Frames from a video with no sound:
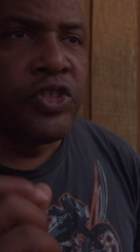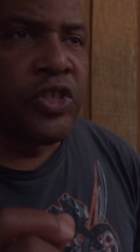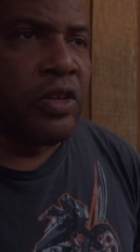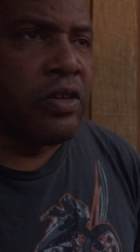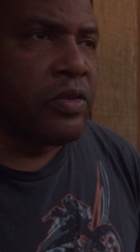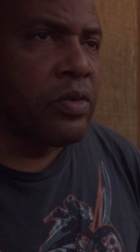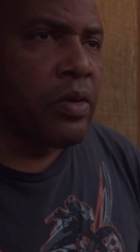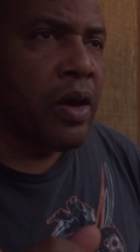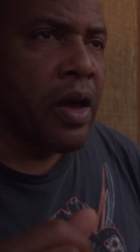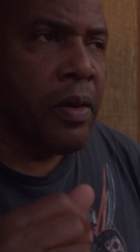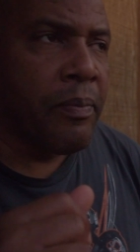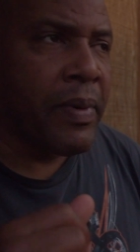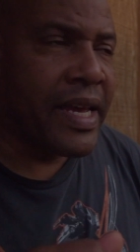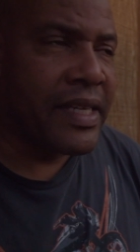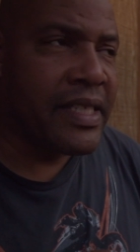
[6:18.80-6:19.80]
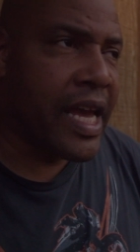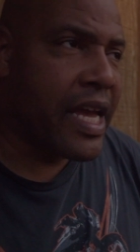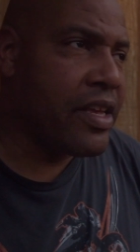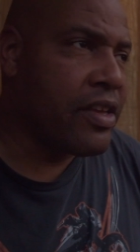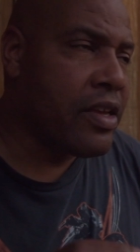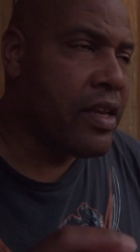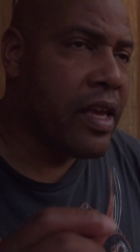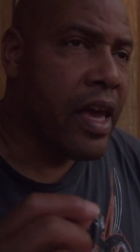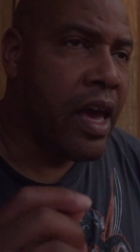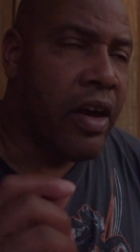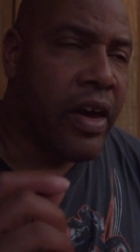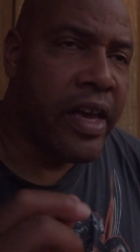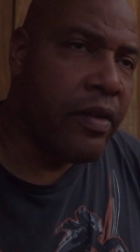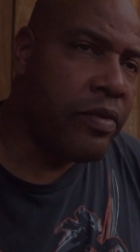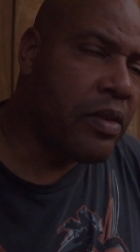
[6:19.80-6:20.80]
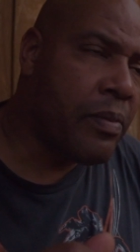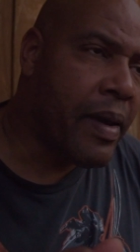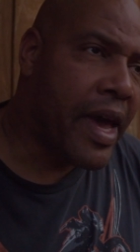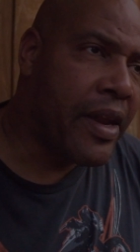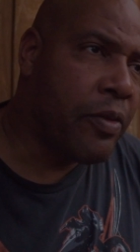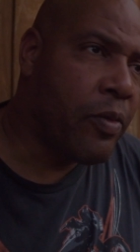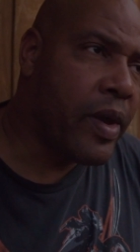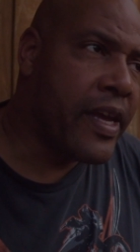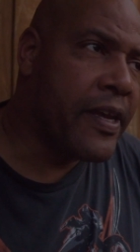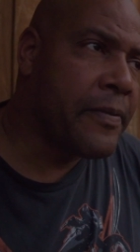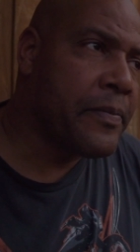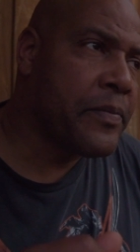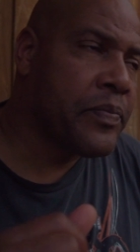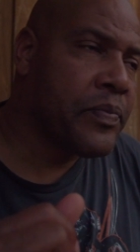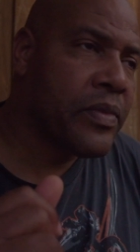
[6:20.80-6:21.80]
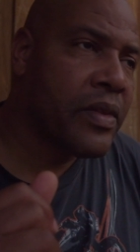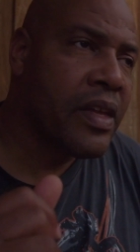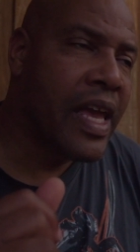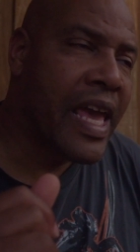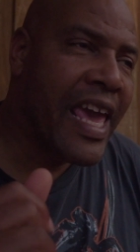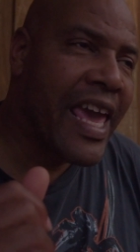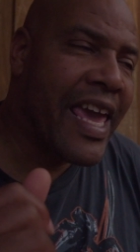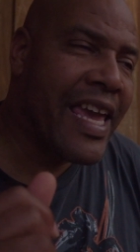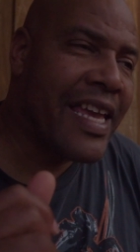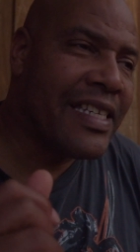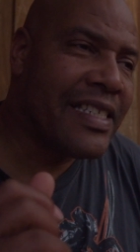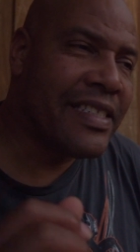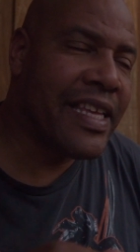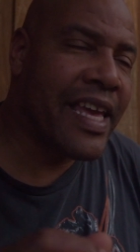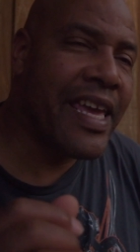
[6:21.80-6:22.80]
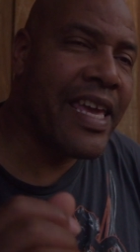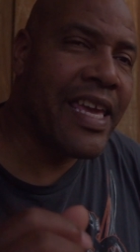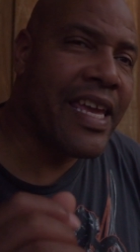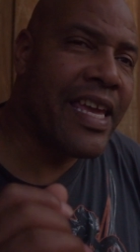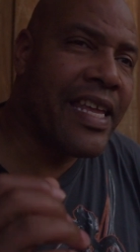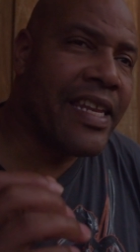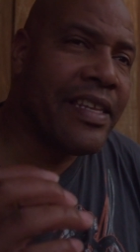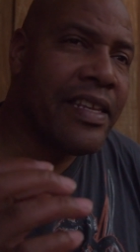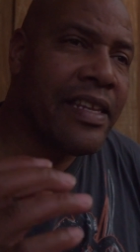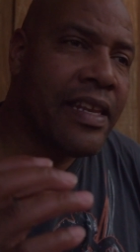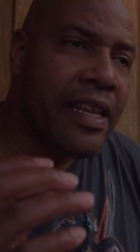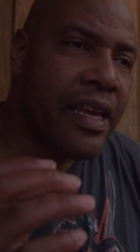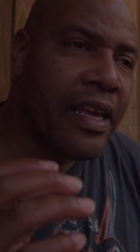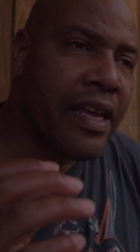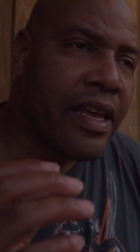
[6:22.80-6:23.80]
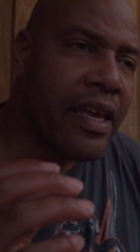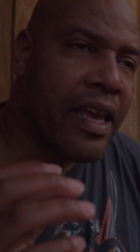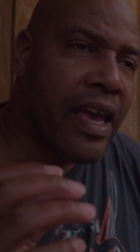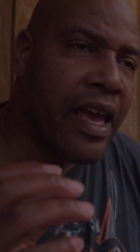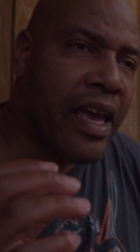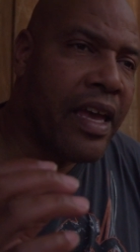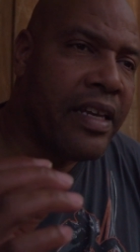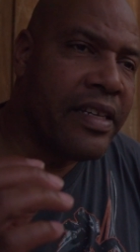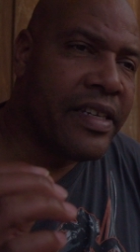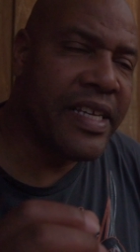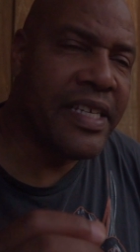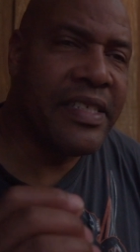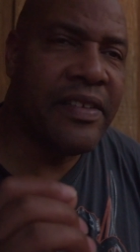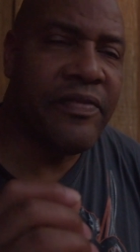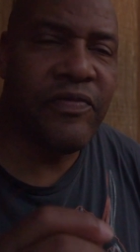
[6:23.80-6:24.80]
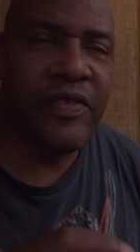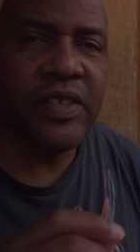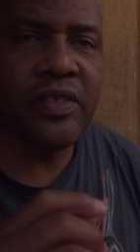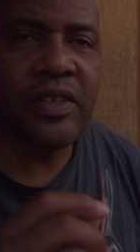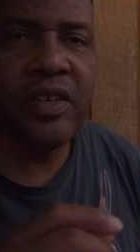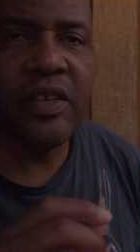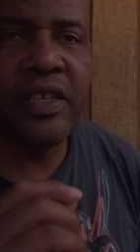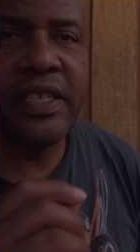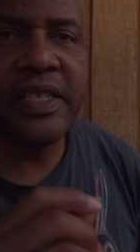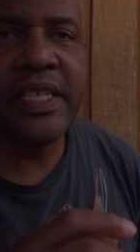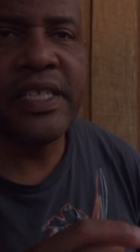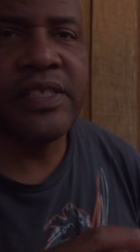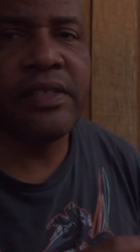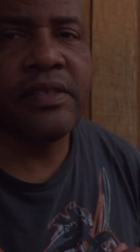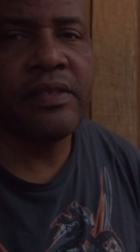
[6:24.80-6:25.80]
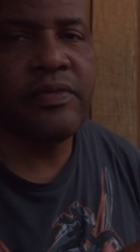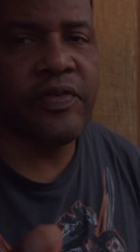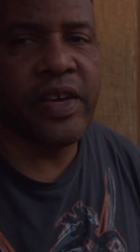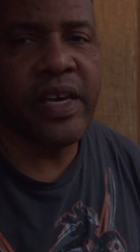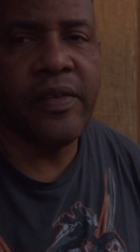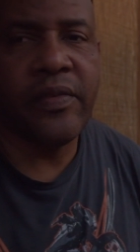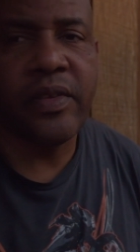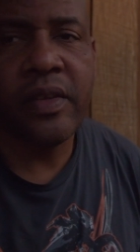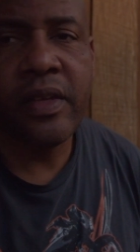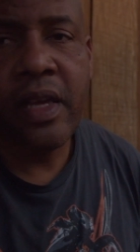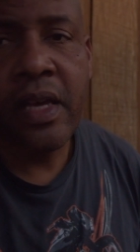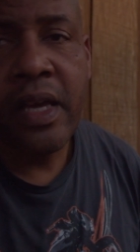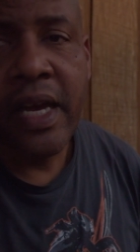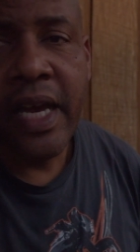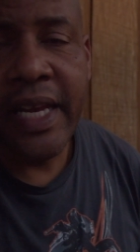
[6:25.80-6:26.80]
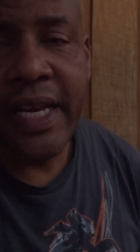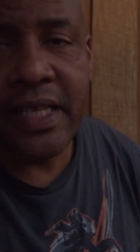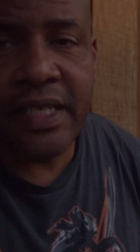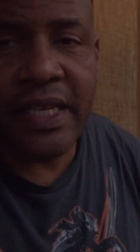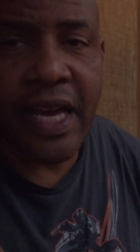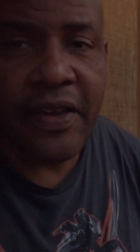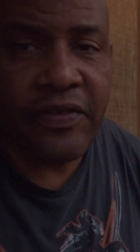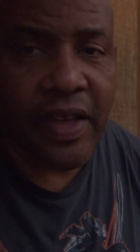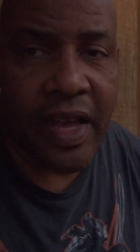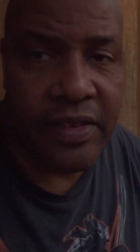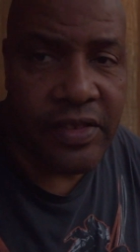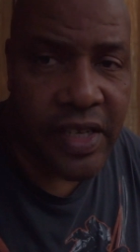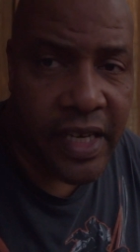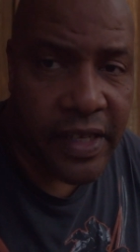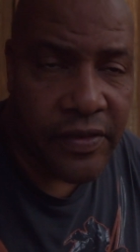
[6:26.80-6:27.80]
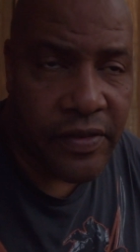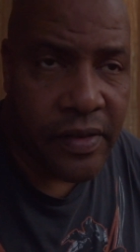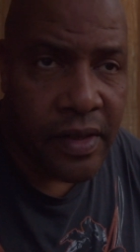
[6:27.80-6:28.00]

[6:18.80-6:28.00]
to maintain a healthy body weight and stay in decent physical condition forever. And that's a lifestyle change